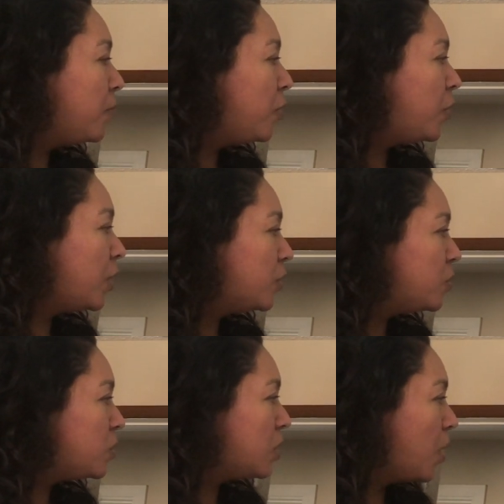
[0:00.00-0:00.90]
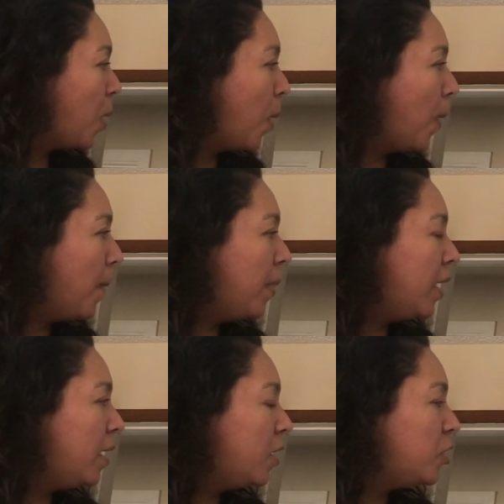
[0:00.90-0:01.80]
Those
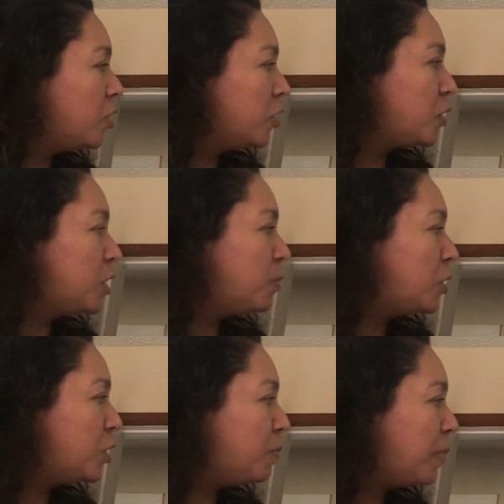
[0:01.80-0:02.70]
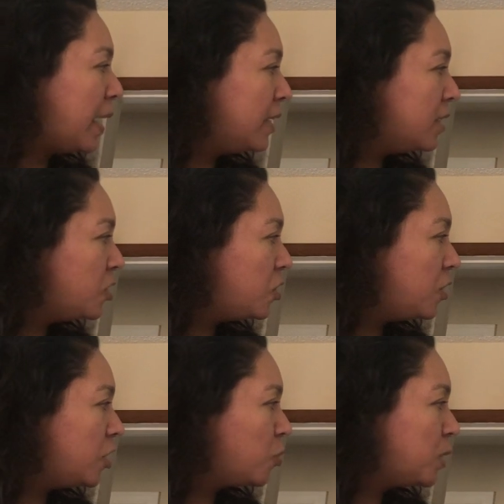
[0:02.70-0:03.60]
neurotransmitters bind into
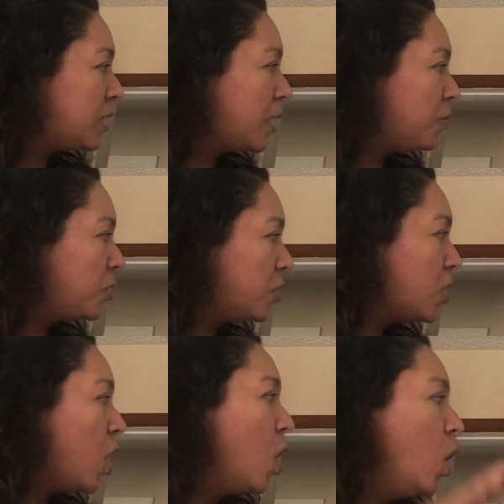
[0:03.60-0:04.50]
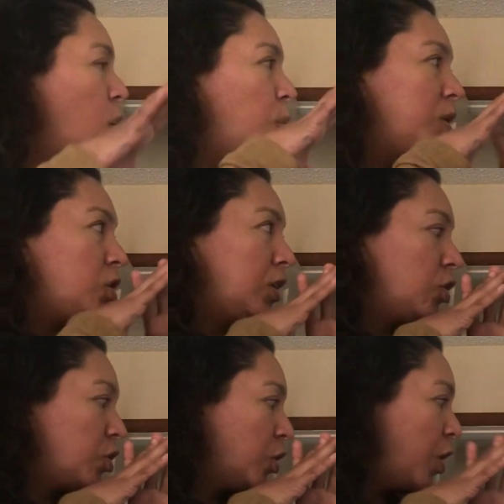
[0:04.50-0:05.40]
these receptors, which in
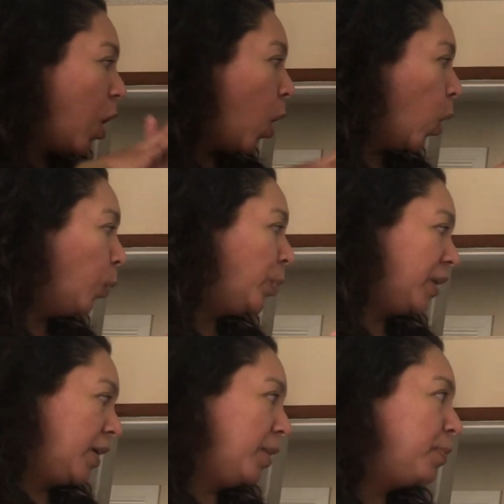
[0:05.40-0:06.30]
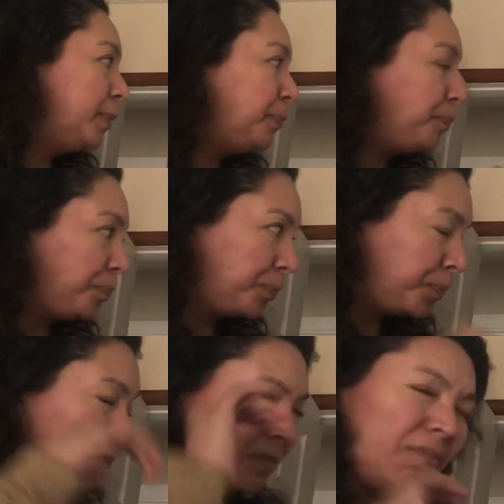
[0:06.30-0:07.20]
turn open up,
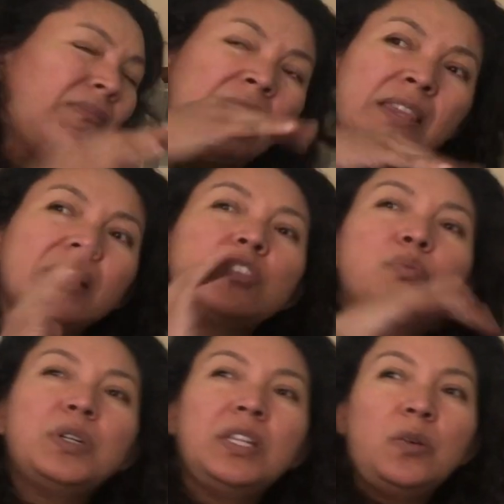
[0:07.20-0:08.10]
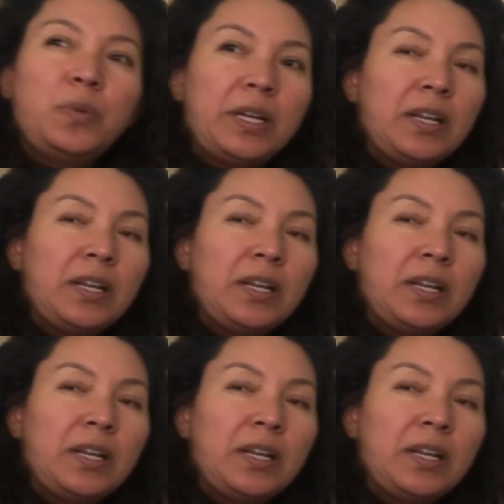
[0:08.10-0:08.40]
and that's really what